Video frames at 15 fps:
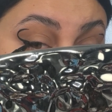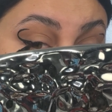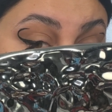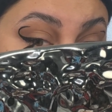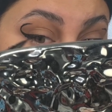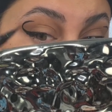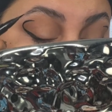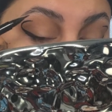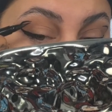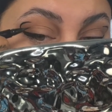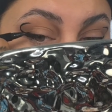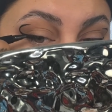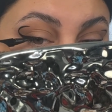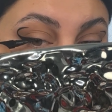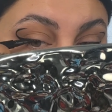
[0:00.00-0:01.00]
and
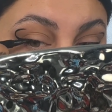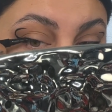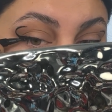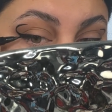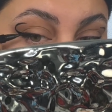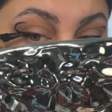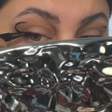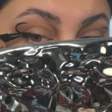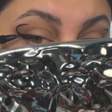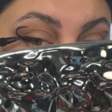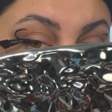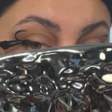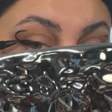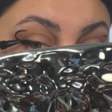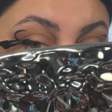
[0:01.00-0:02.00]
even
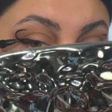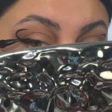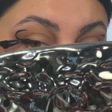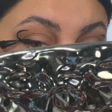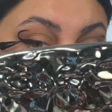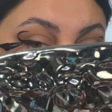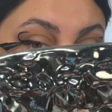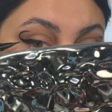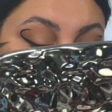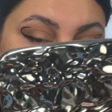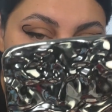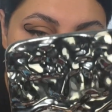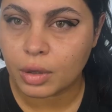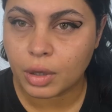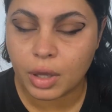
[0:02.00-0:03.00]
it
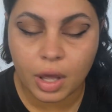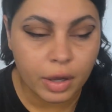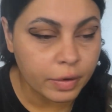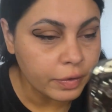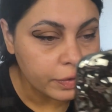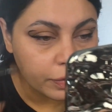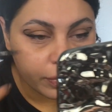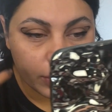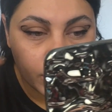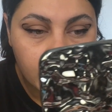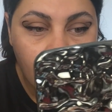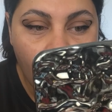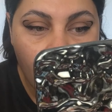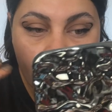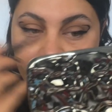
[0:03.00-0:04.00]
out. Love,
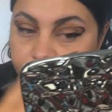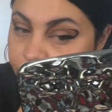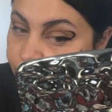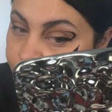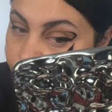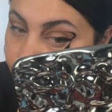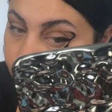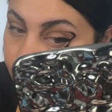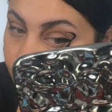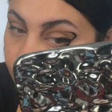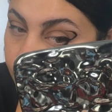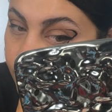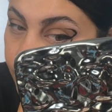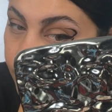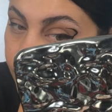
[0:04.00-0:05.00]
love.
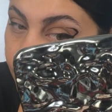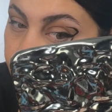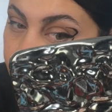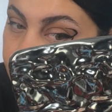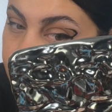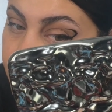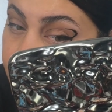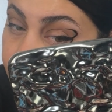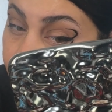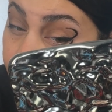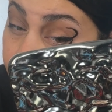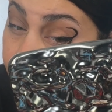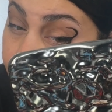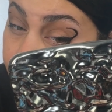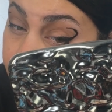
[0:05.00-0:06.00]
This is
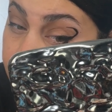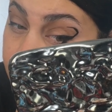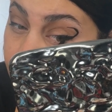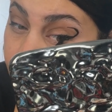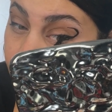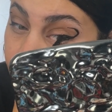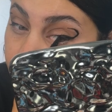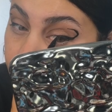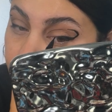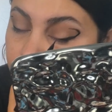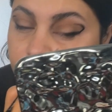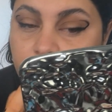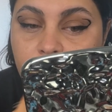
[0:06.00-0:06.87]
very much a,